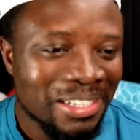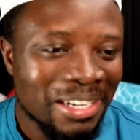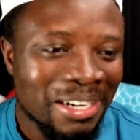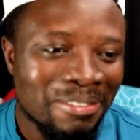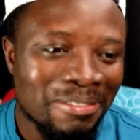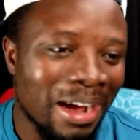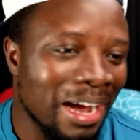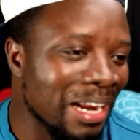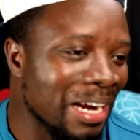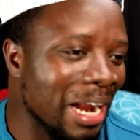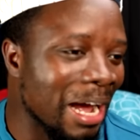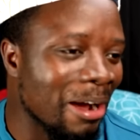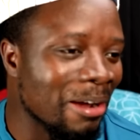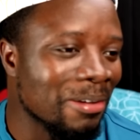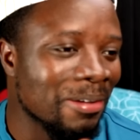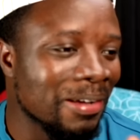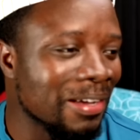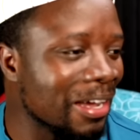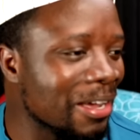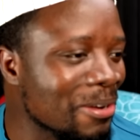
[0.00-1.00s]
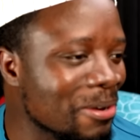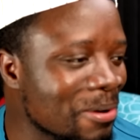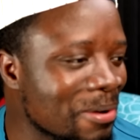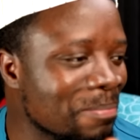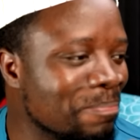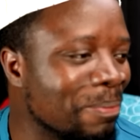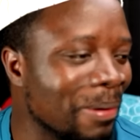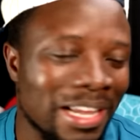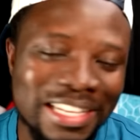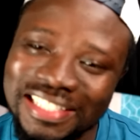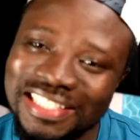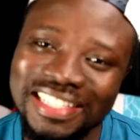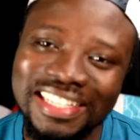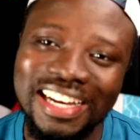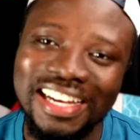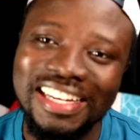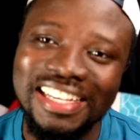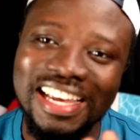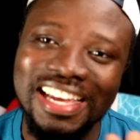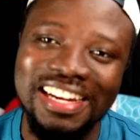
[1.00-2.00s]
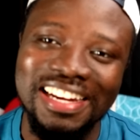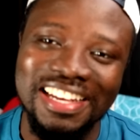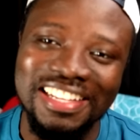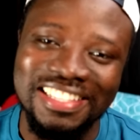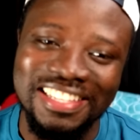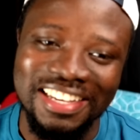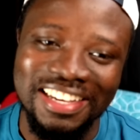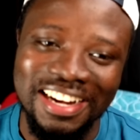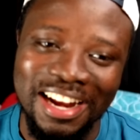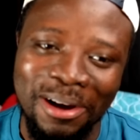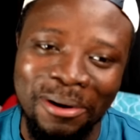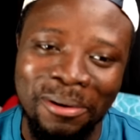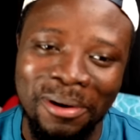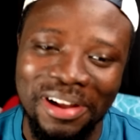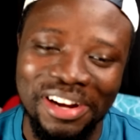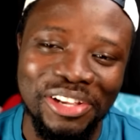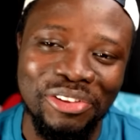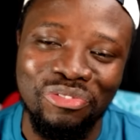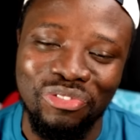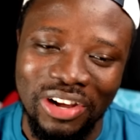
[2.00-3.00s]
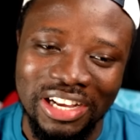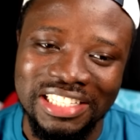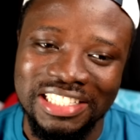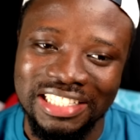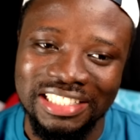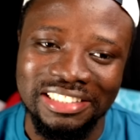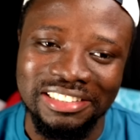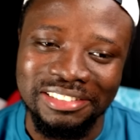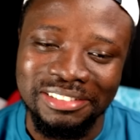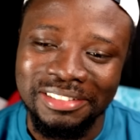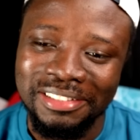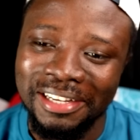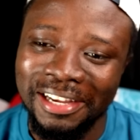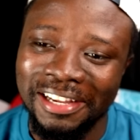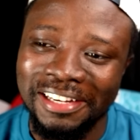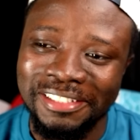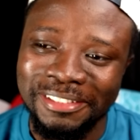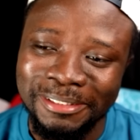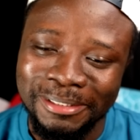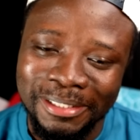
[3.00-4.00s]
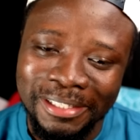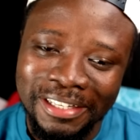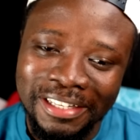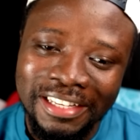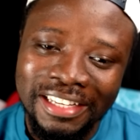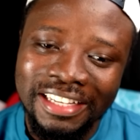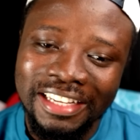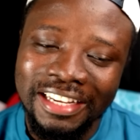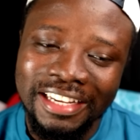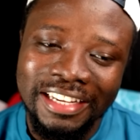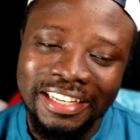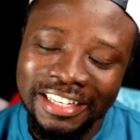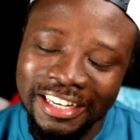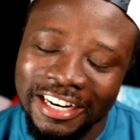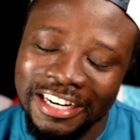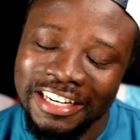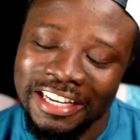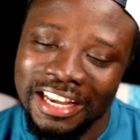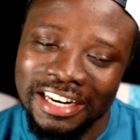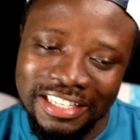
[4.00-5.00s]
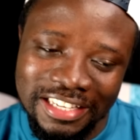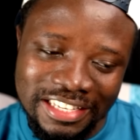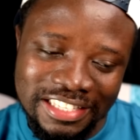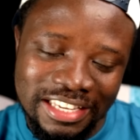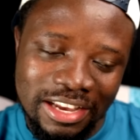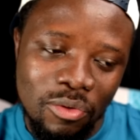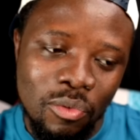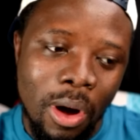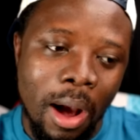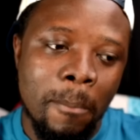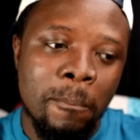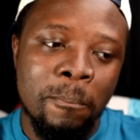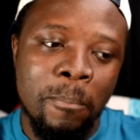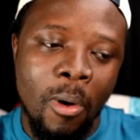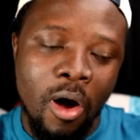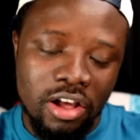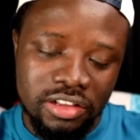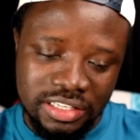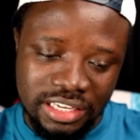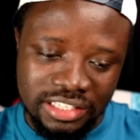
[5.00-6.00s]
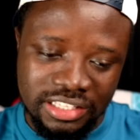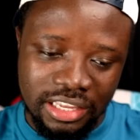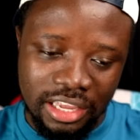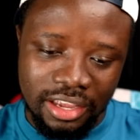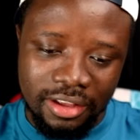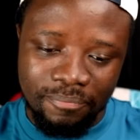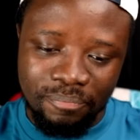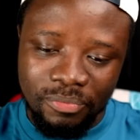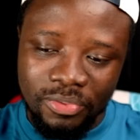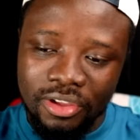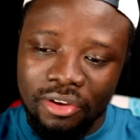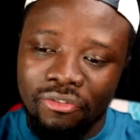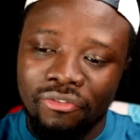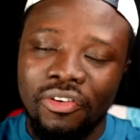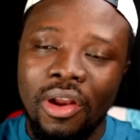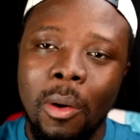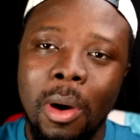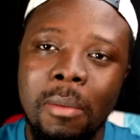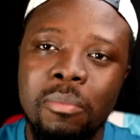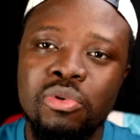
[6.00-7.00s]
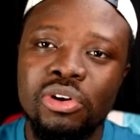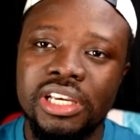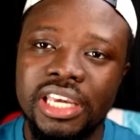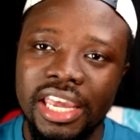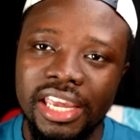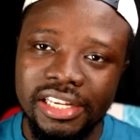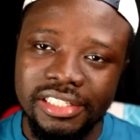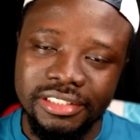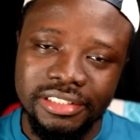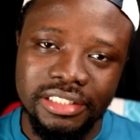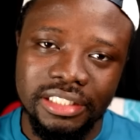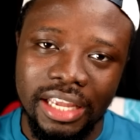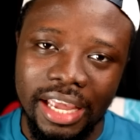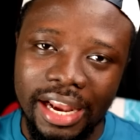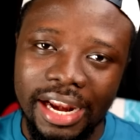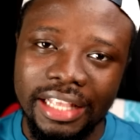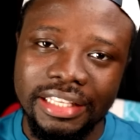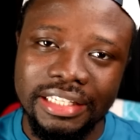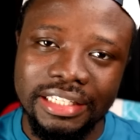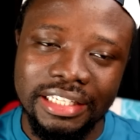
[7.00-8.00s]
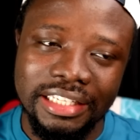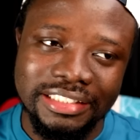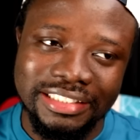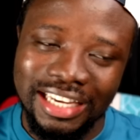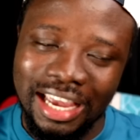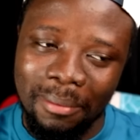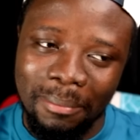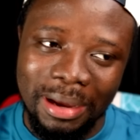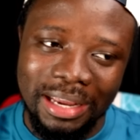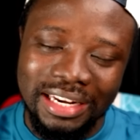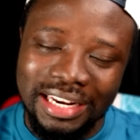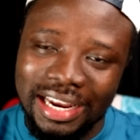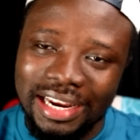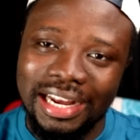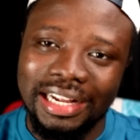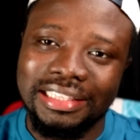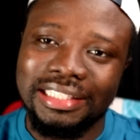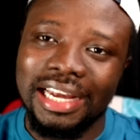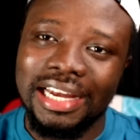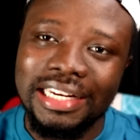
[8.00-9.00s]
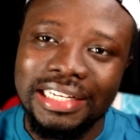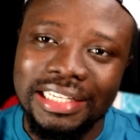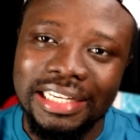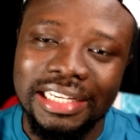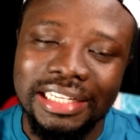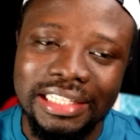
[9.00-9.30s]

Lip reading: Right now, you can do practically anything and call it fashion. And maybe you just say, what bought just a flower bouquet? And I just say, charming, and they are tired.